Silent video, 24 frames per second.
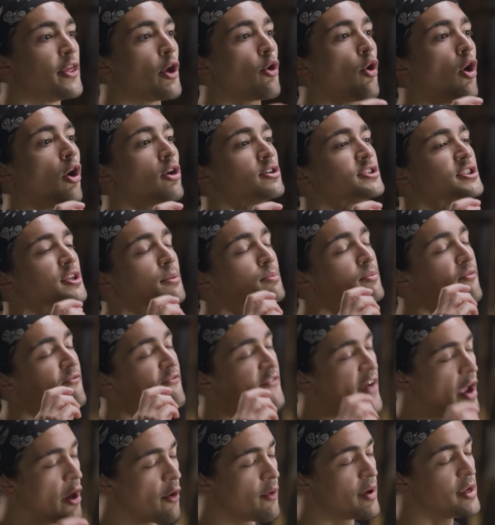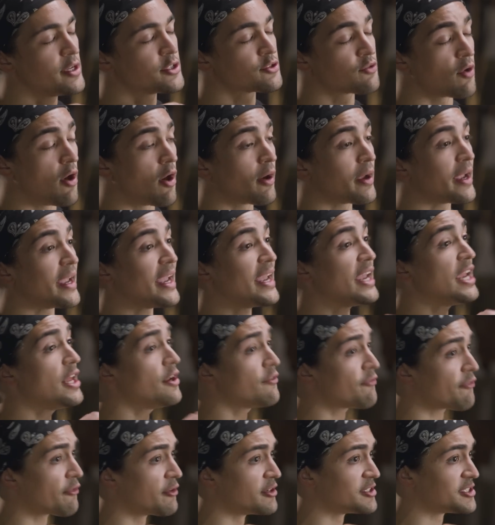there are some very strong
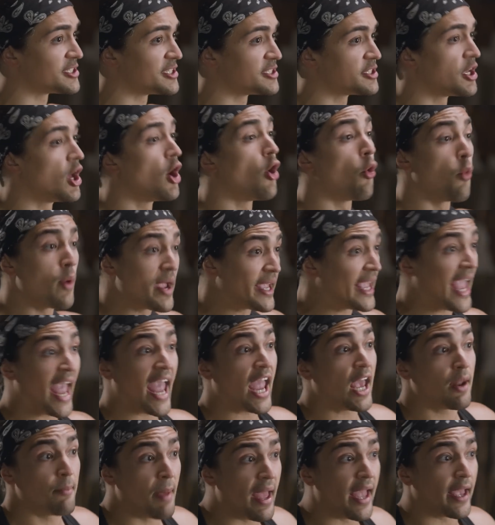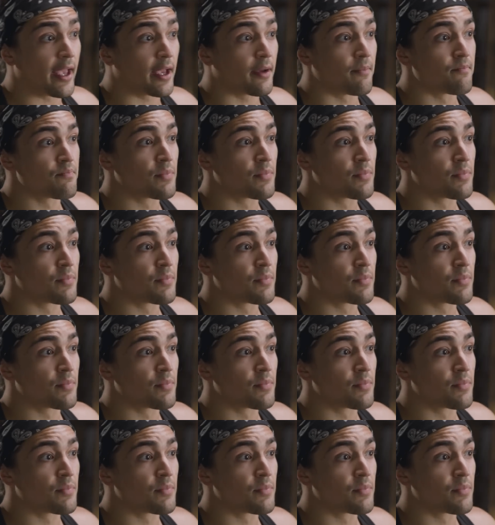inferences we can make.